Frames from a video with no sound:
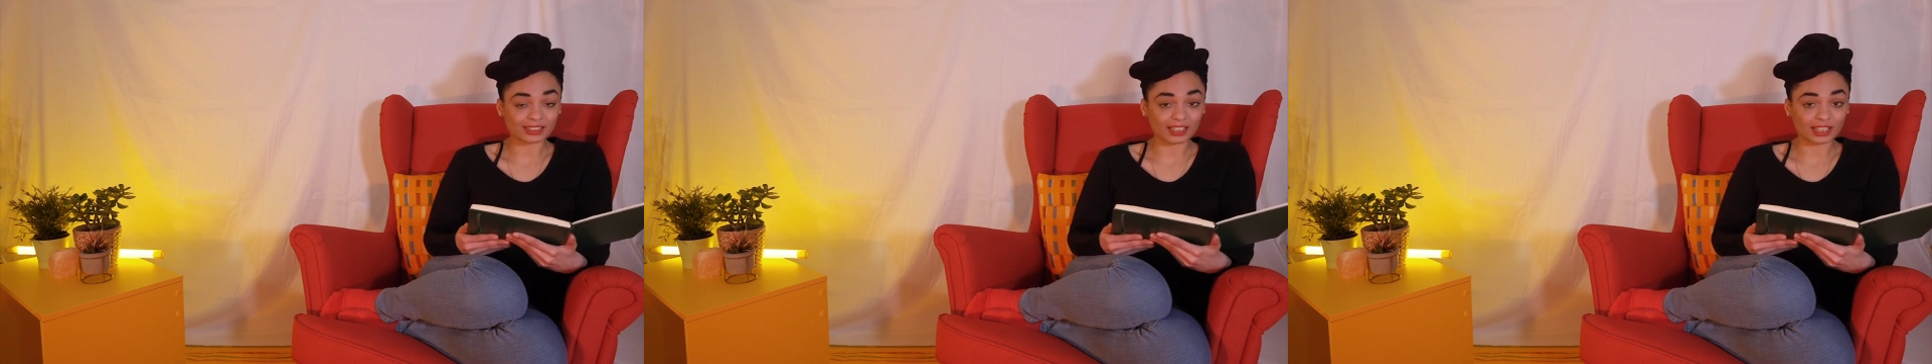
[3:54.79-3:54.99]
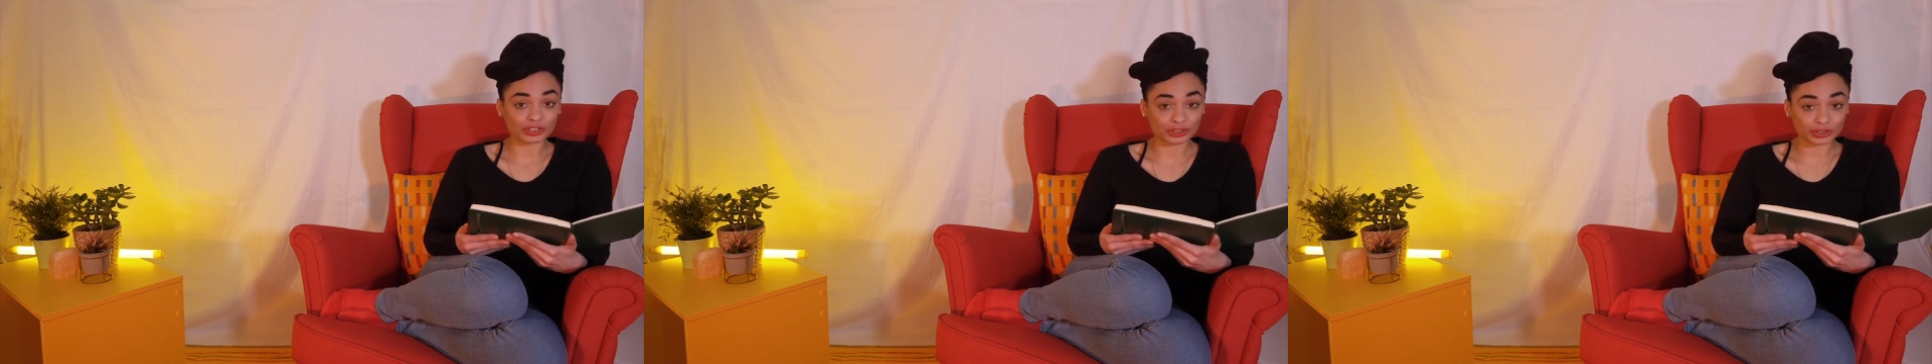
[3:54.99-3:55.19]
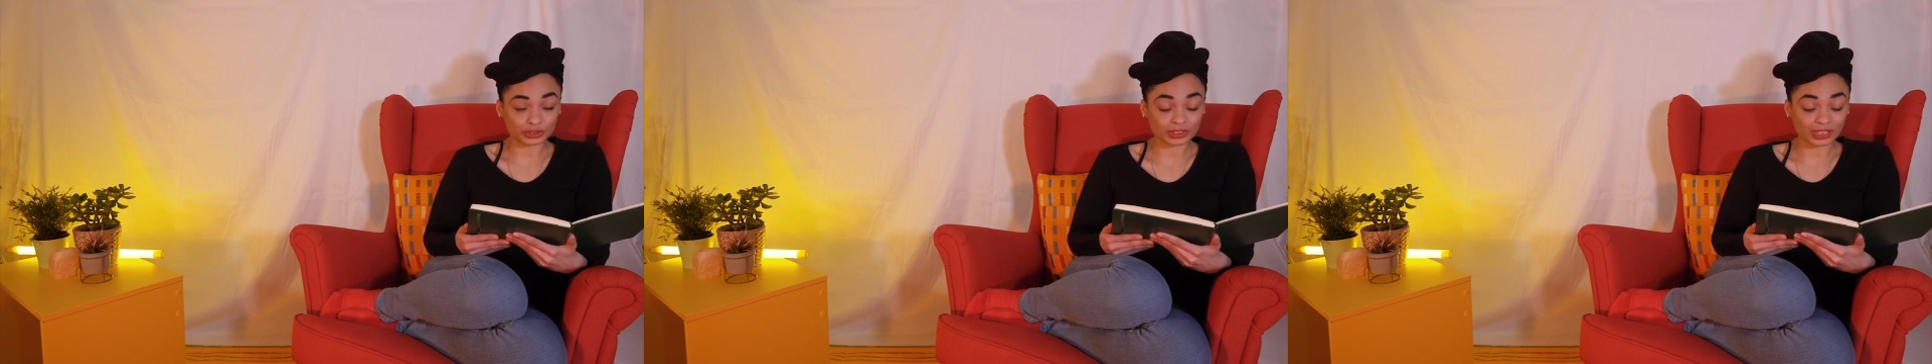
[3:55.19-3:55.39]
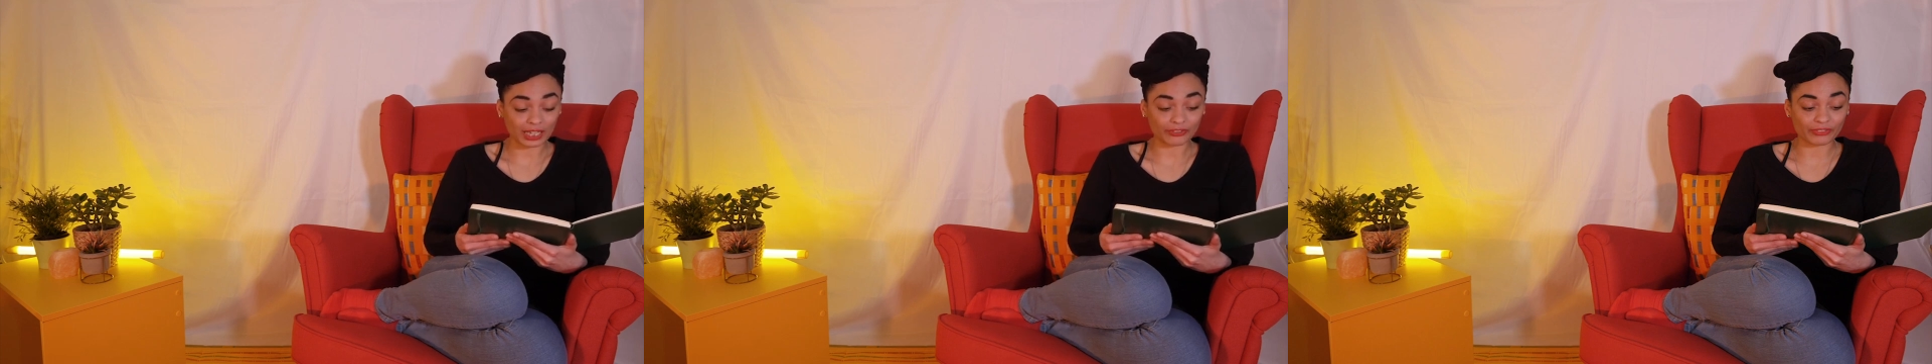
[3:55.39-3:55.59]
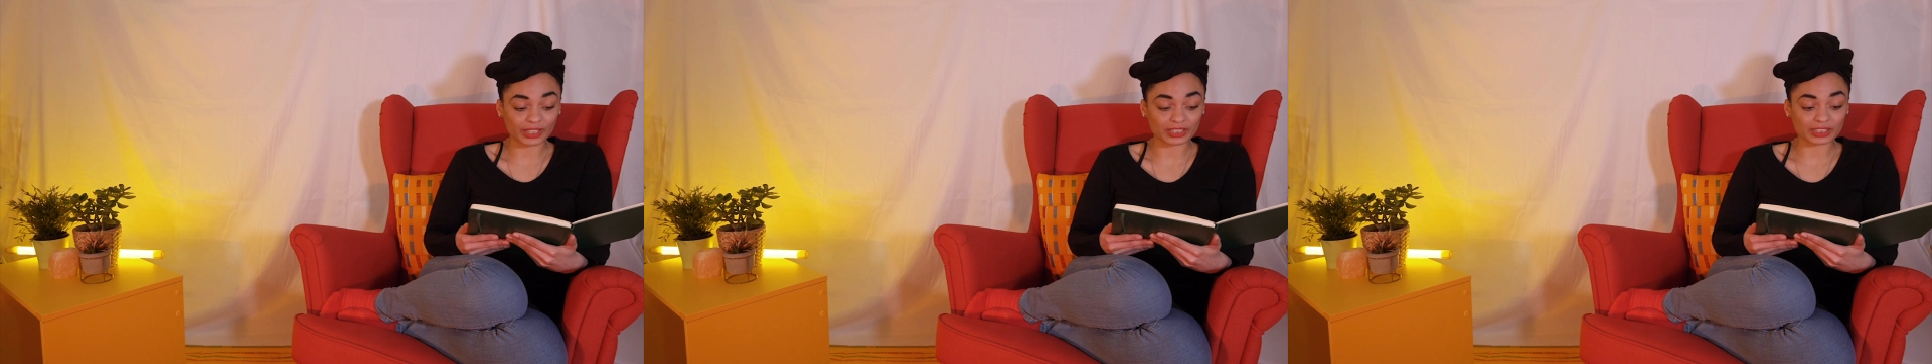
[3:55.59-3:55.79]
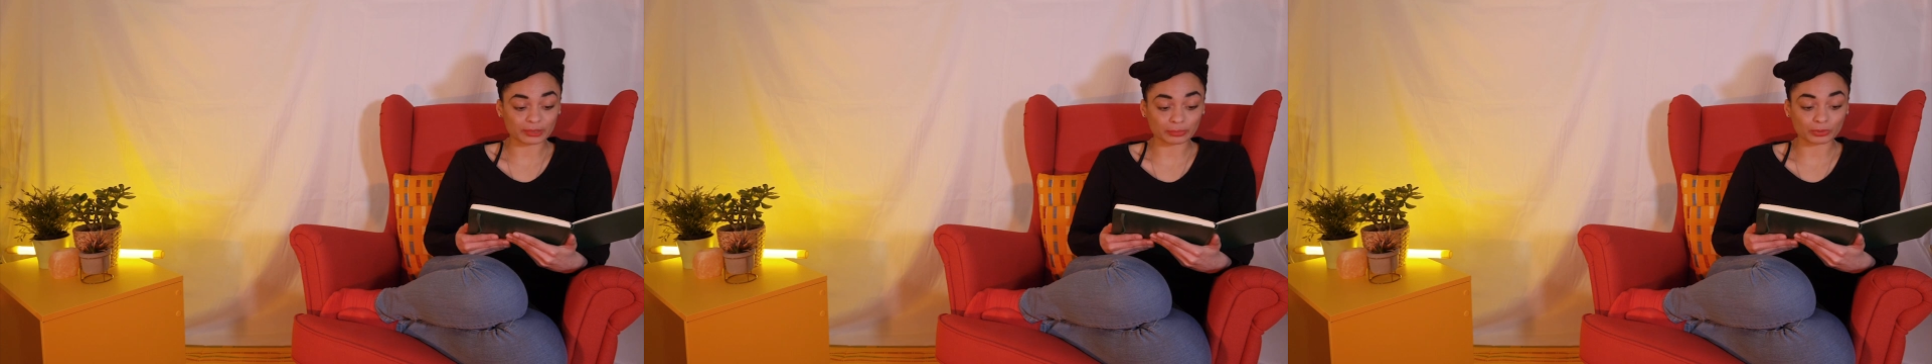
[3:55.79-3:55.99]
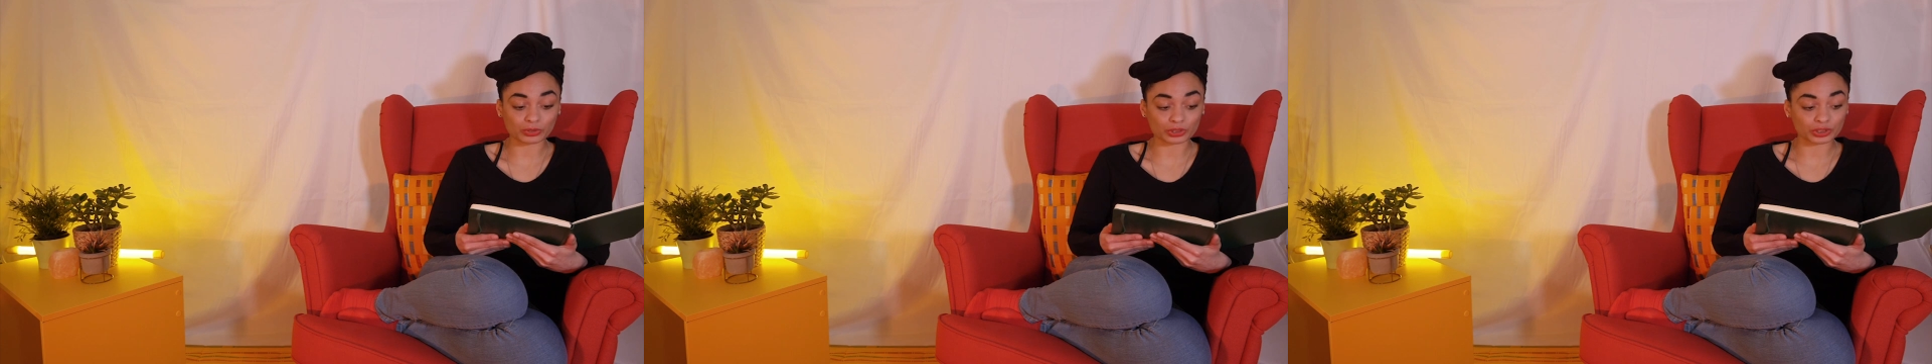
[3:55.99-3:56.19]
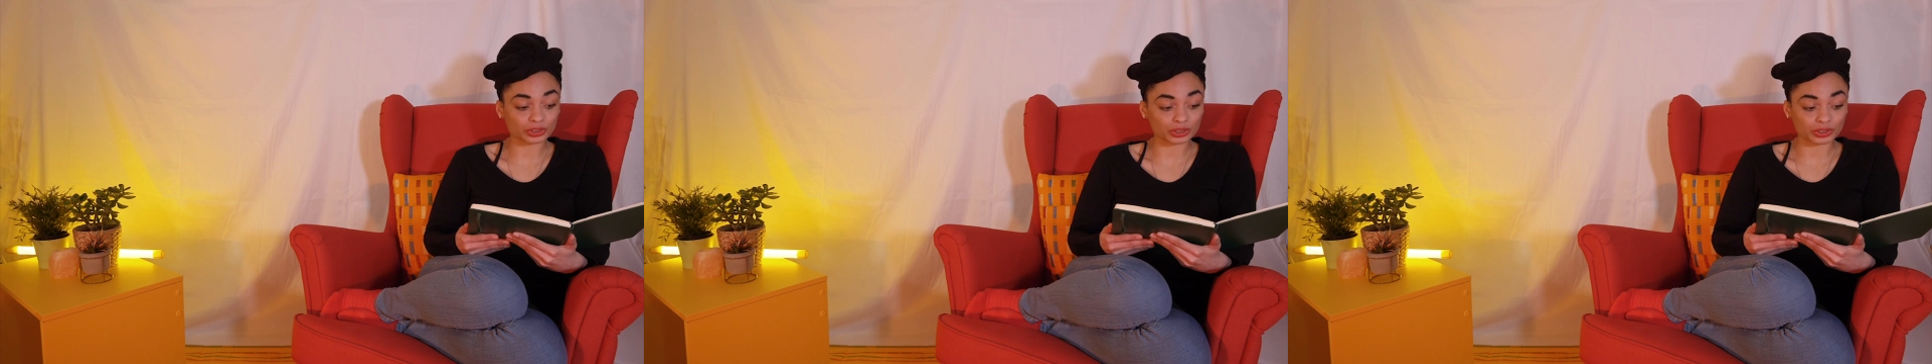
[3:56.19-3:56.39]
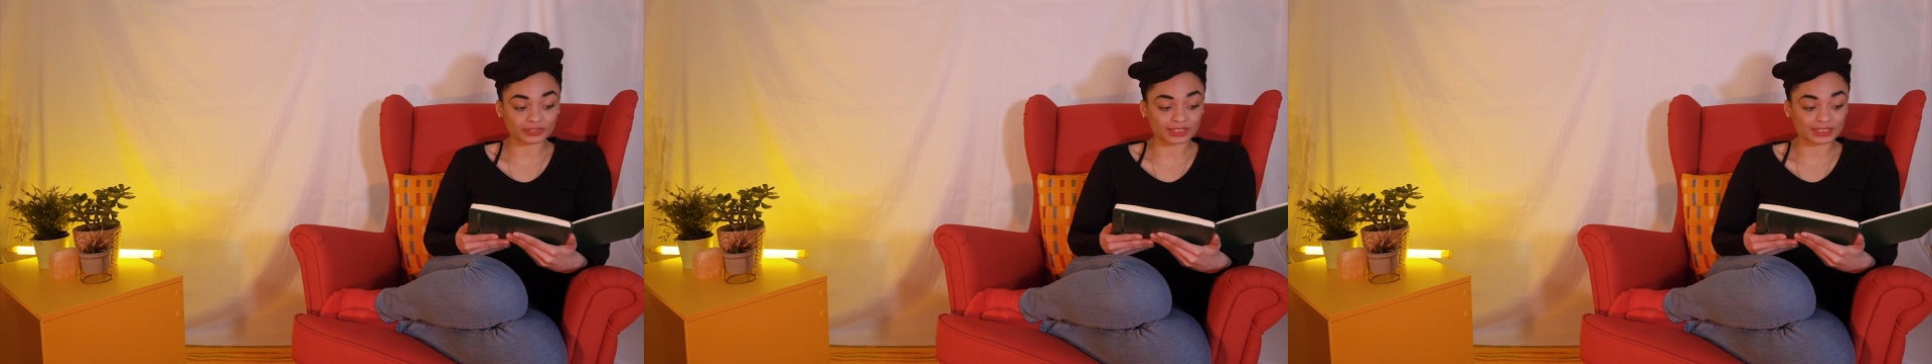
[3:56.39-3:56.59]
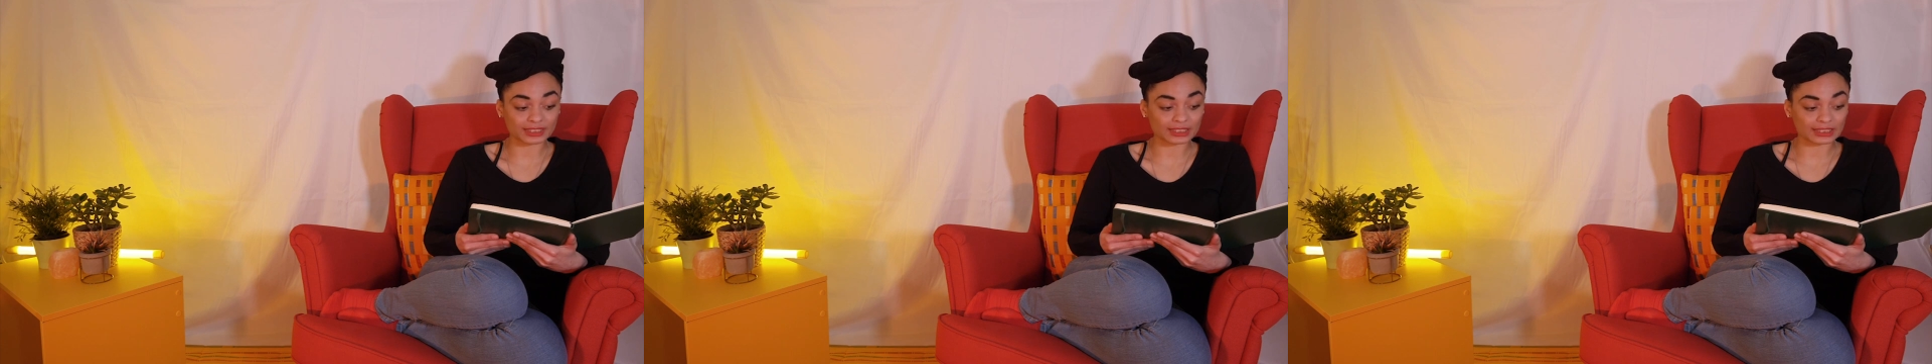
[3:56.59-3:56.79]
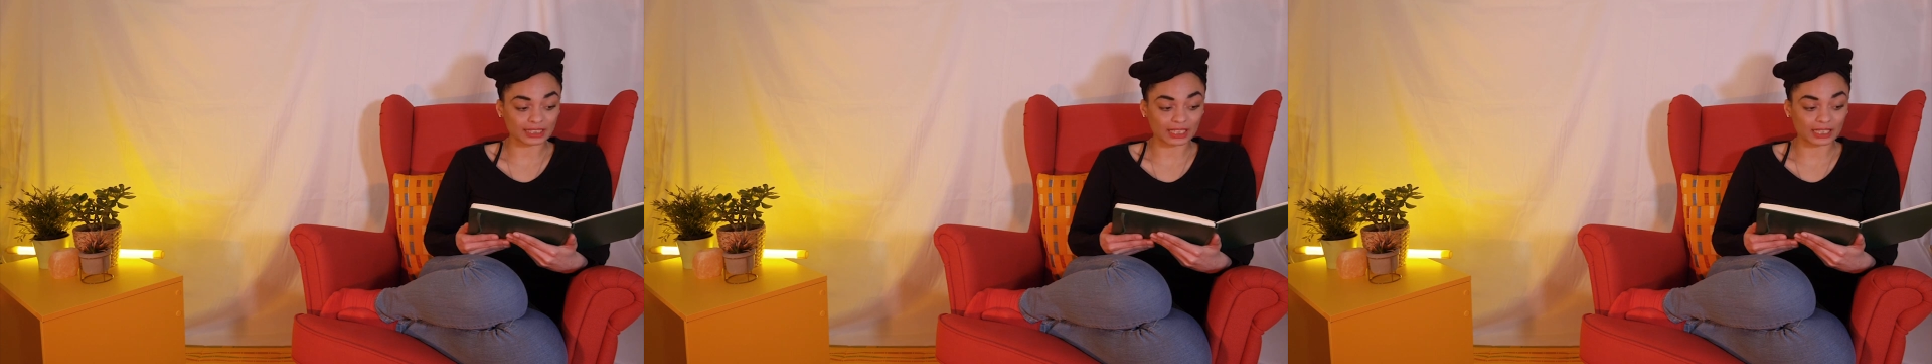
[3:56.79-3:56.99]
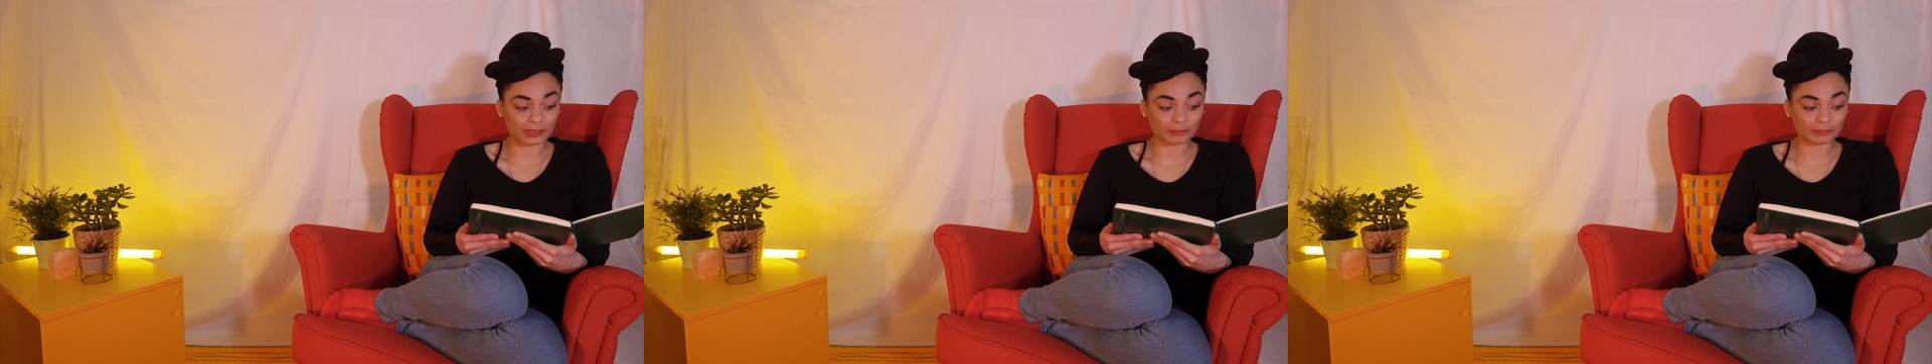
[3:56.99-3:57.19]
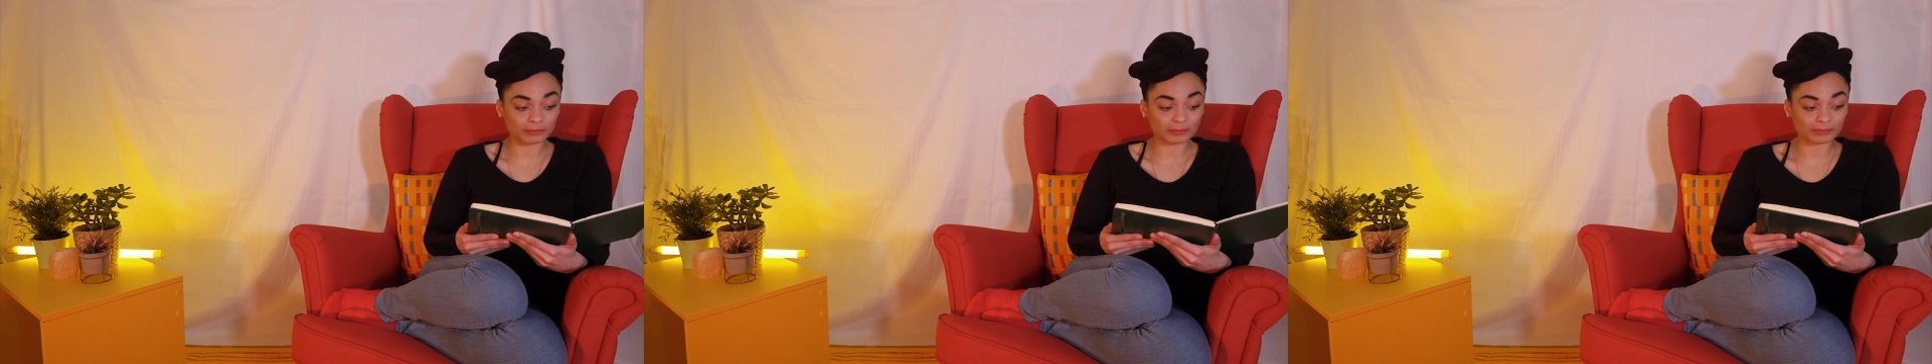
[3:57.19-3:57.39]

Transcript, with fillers: and should have her support during this time.